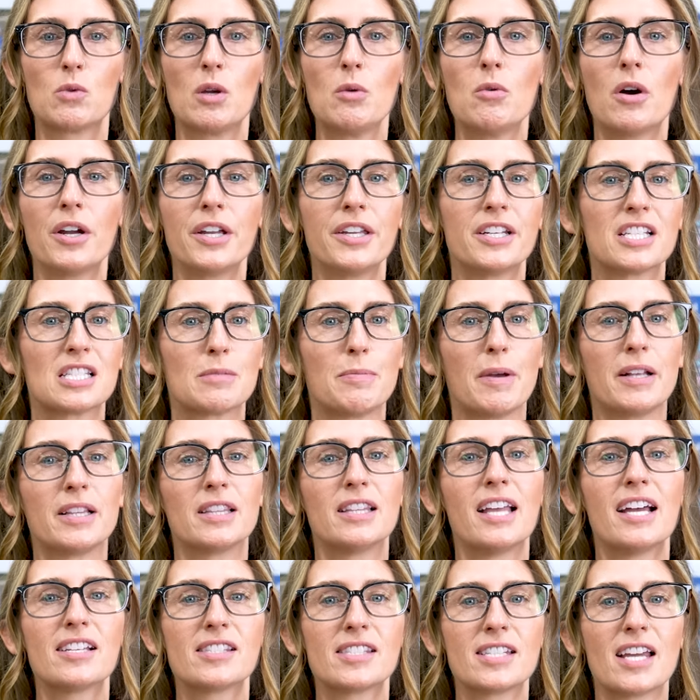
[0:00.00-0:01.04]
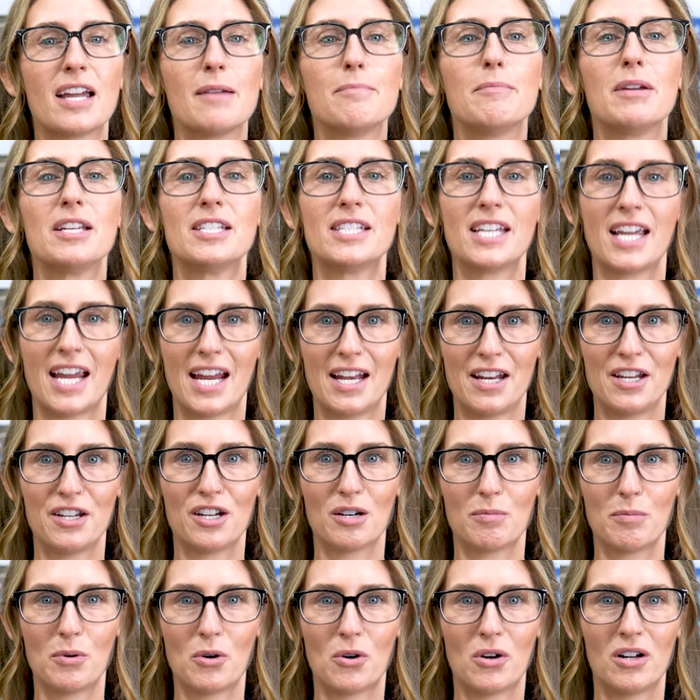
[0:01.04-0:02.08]
we want you to spend less time maintaining
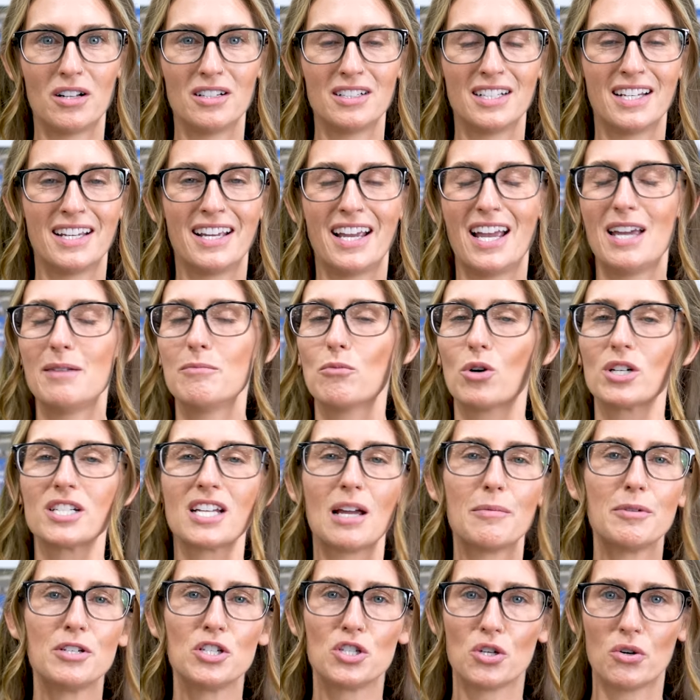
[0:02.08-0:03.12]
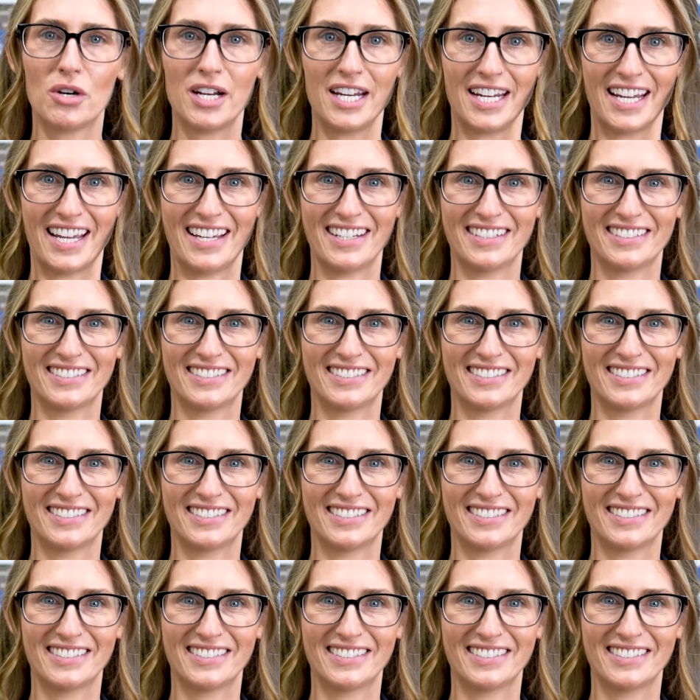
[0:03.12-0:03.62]
your pool and more time enjoying it.